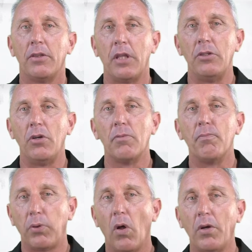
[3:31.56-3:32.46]
then you
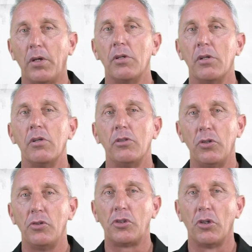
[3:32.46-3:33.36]
can block
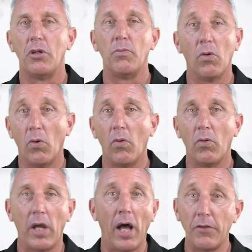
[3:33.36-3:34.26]
YouTube
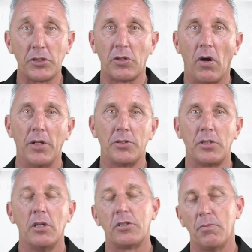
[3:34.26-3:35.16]
or other
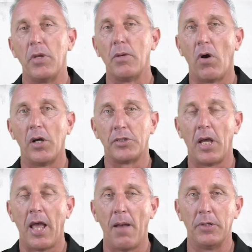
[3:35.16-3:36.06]
sites to minimise
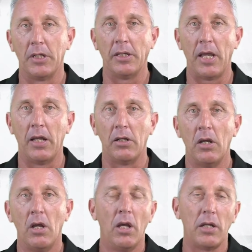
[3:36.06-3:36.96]
that happening
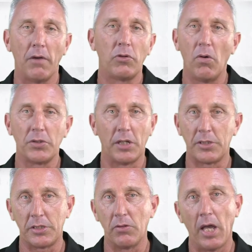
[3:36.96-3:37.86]
again. Now, of course,
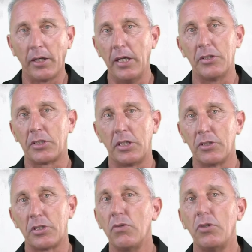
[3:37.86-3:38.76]
our kids
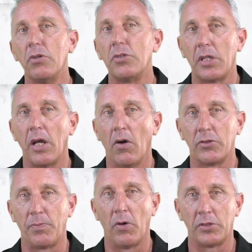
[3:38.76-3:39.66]
can still use their
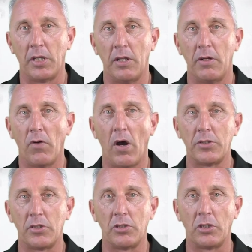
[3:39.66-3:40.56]
hotspots and their
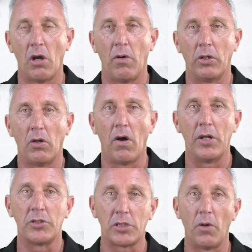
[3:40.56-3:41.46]
devices to go
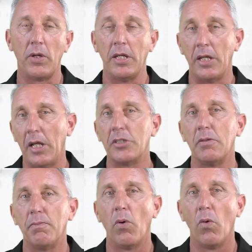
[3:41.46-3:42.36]
online, so it is
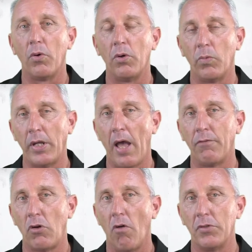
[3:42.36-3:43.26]
important we
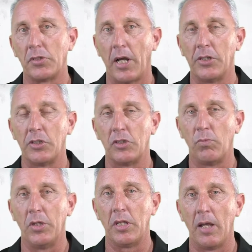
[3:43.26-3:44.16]
have
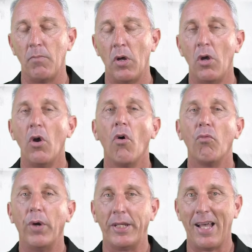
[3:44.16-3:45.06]
conversations with them
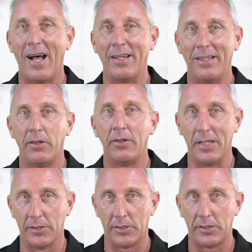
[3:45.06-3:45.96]
regarding
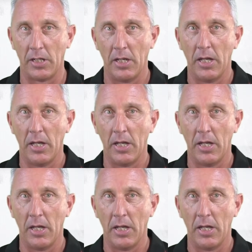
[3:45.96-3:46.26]
this.